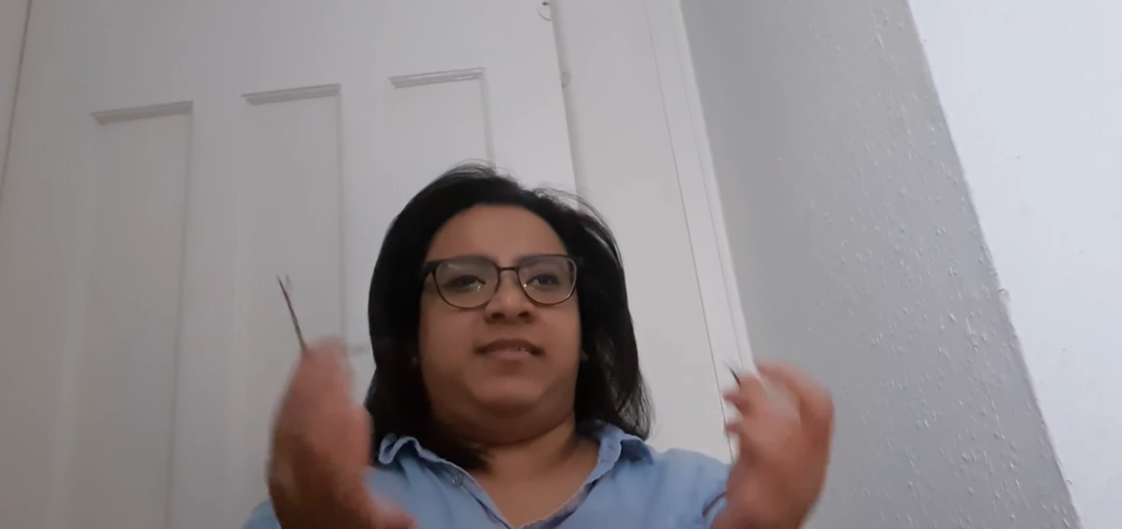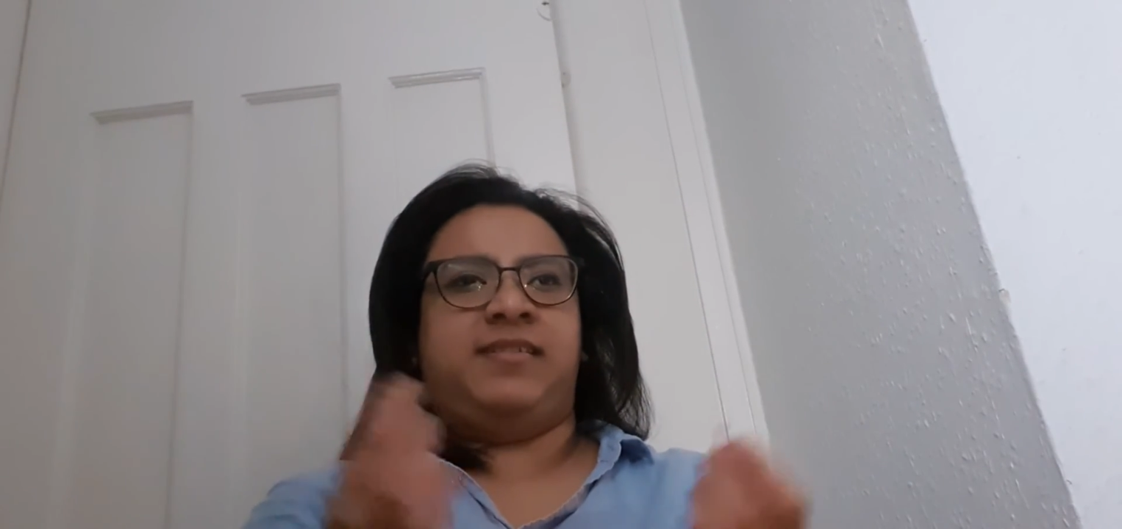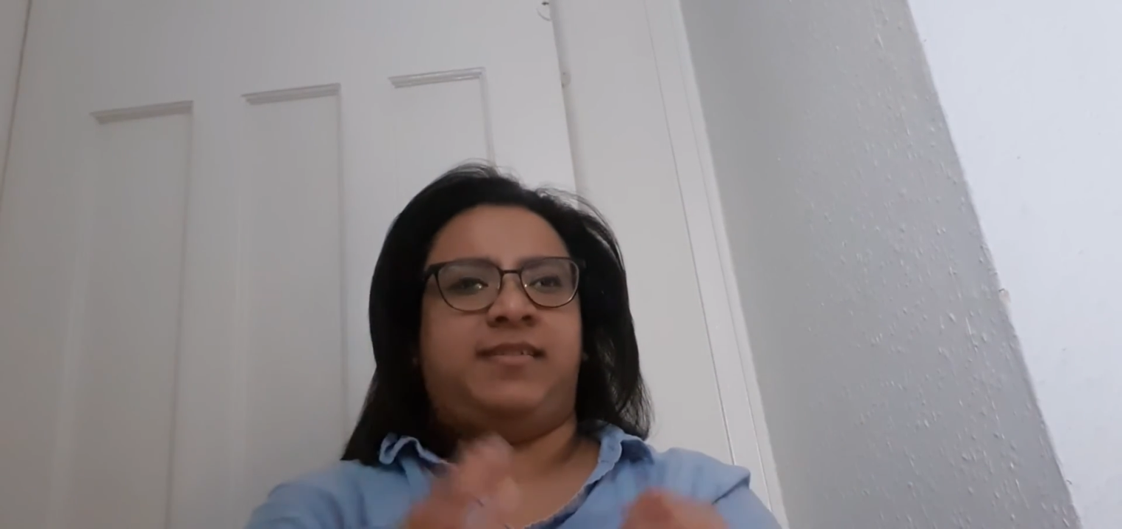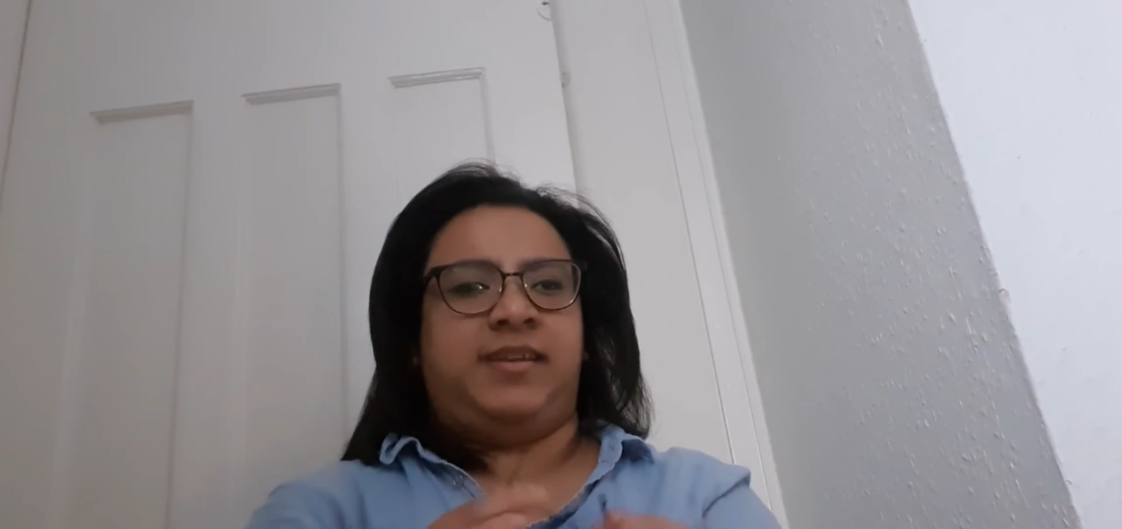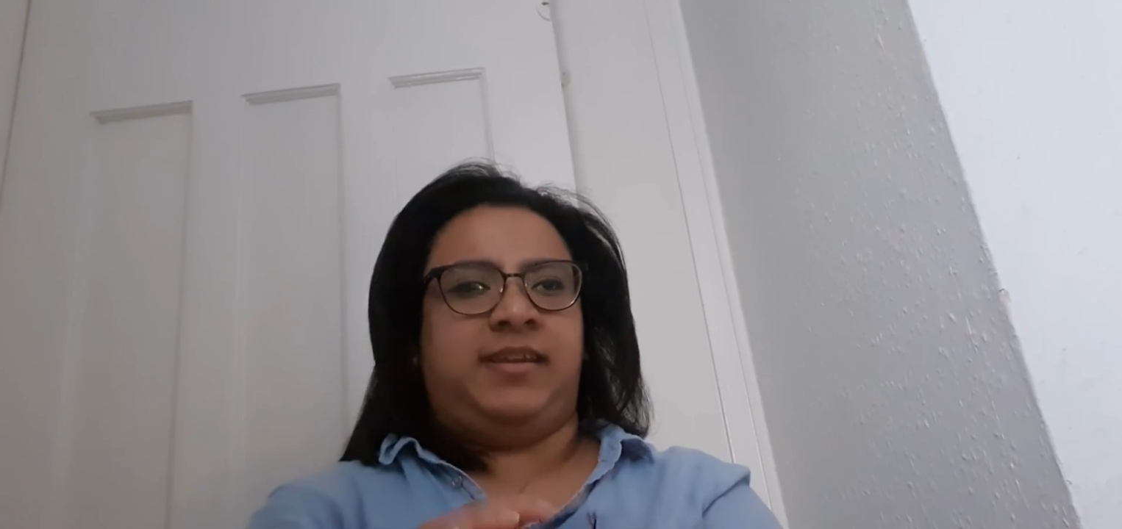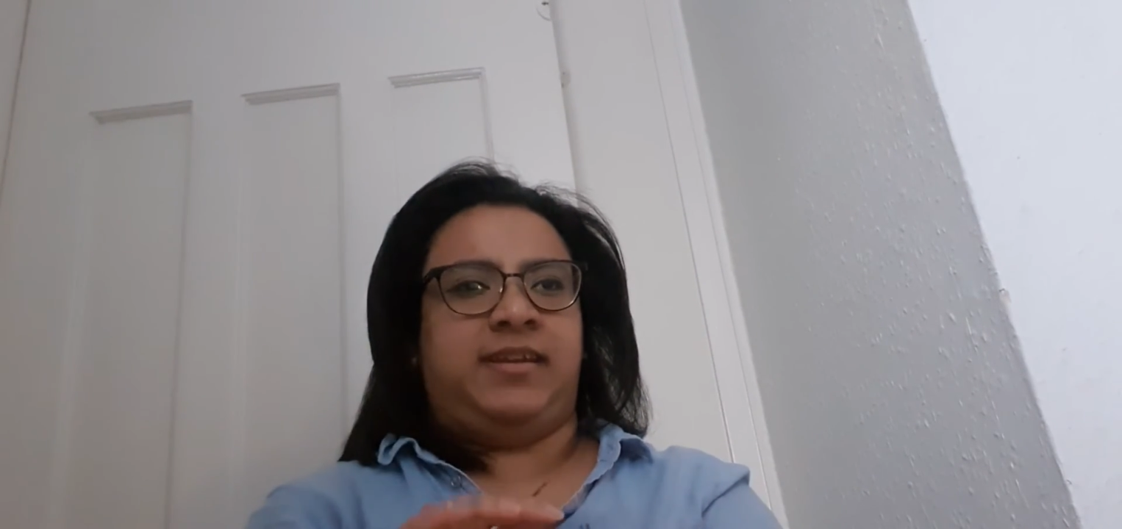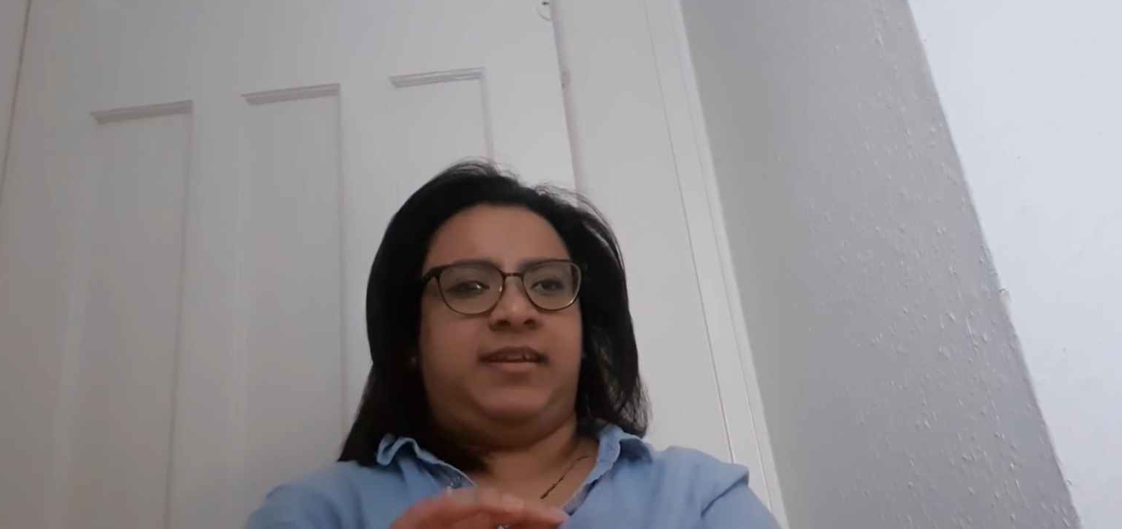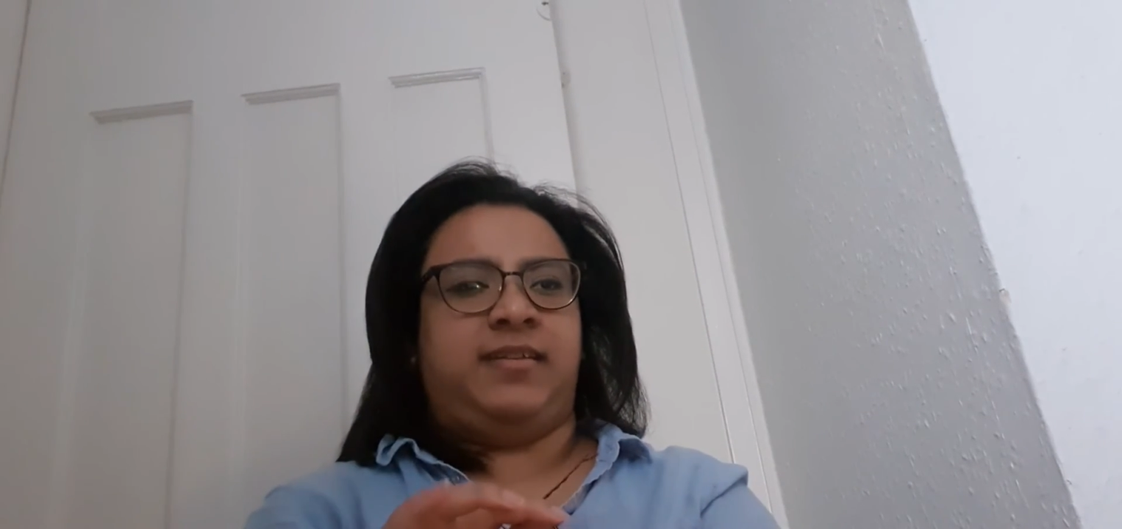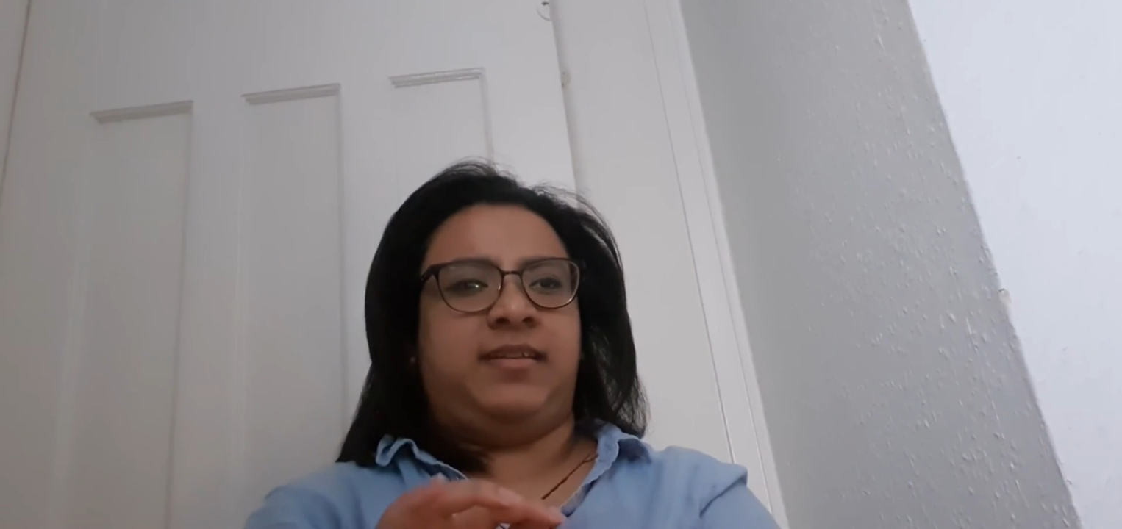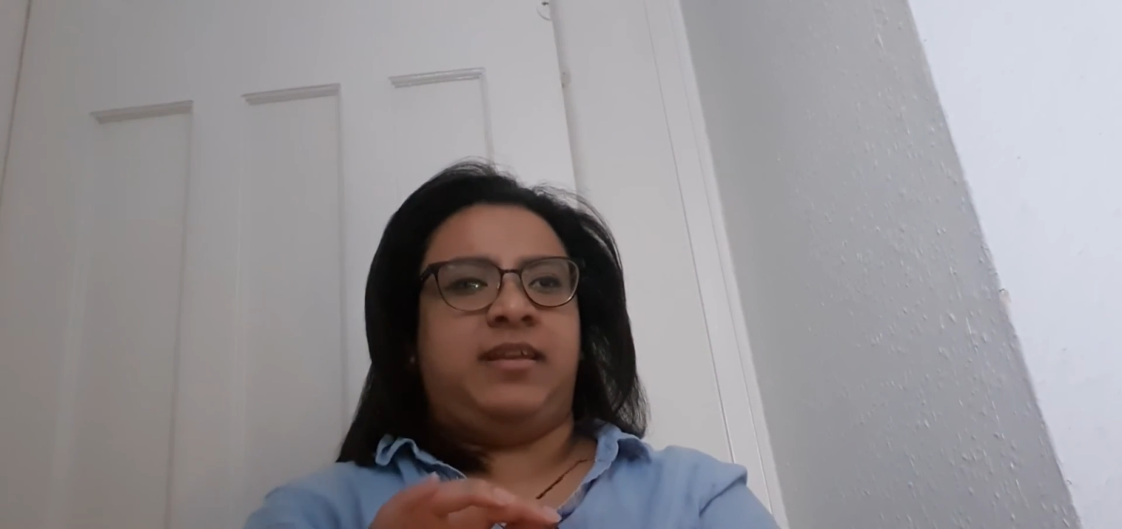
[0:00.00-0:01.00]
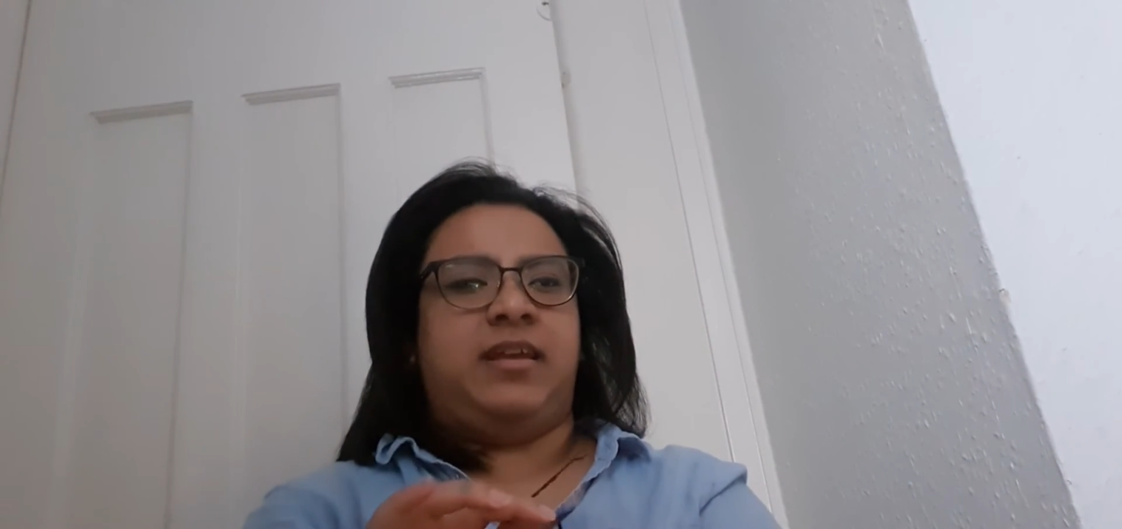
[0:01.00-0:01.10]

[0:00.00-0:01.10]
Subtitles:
just in case.